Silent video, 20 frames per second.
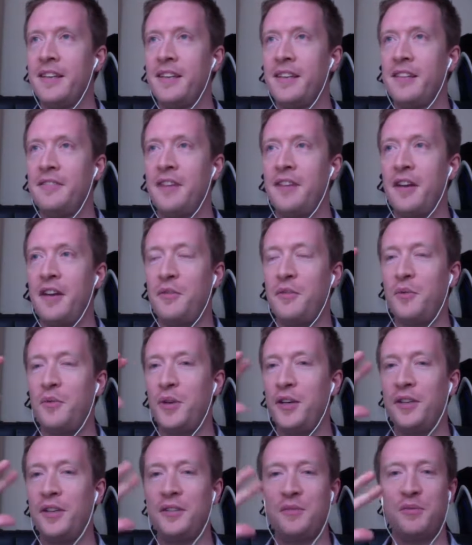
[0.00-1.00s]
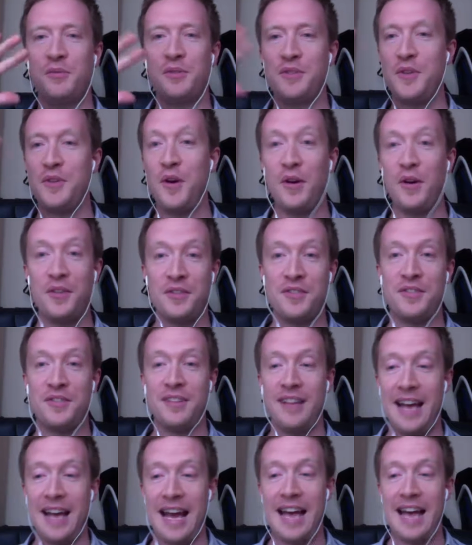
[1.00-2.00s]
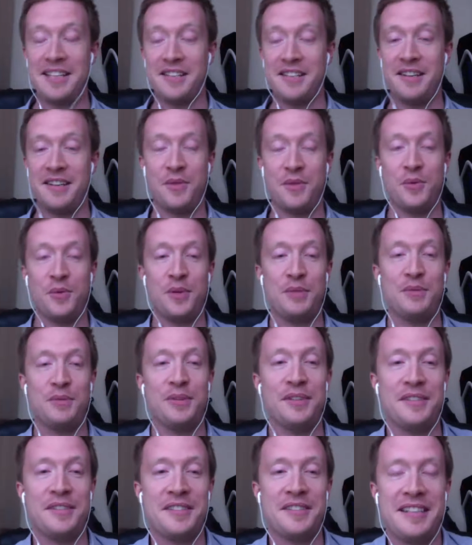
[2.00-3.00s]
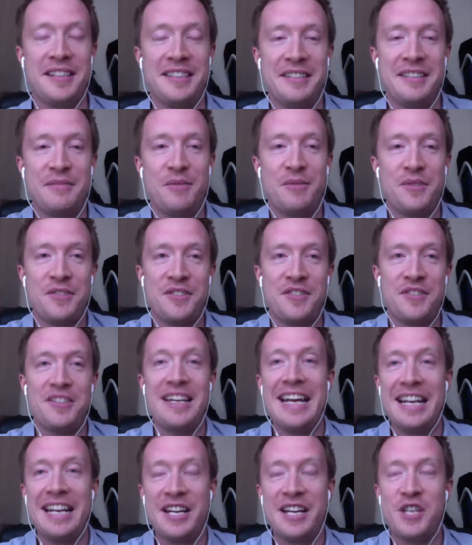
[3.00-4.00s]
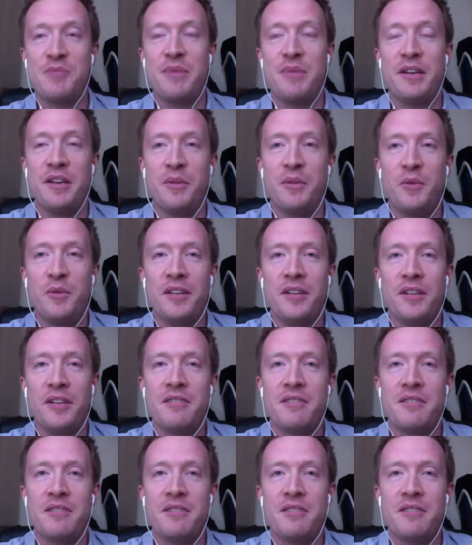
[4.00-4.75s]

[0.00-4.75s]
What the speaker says: that the world was not as I thought it was, and it wasn't just an English-speaking world.